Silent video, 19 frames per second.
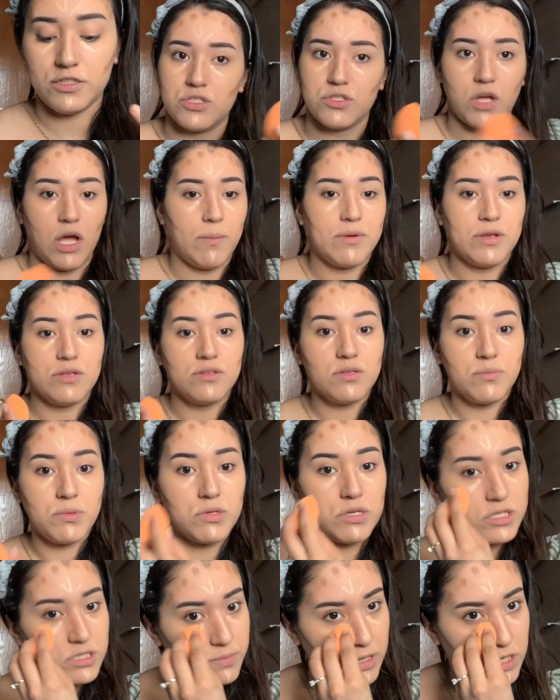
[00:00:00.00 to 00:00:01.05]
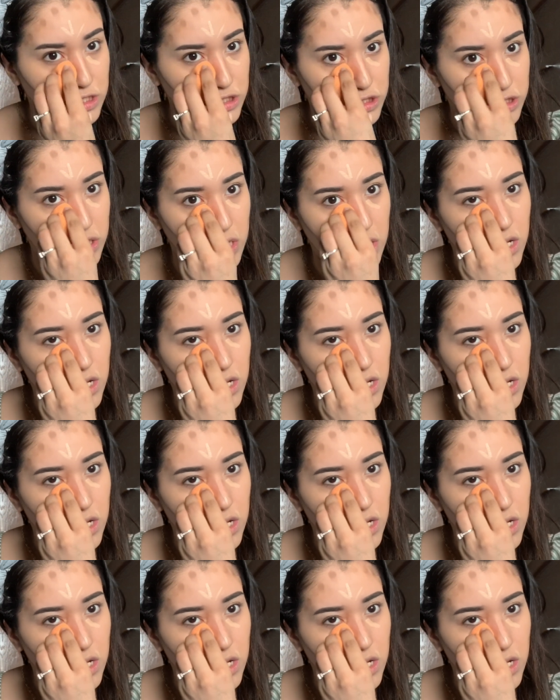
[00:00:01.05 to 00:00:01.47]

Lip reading: So I'm gonna use a beauty sponge.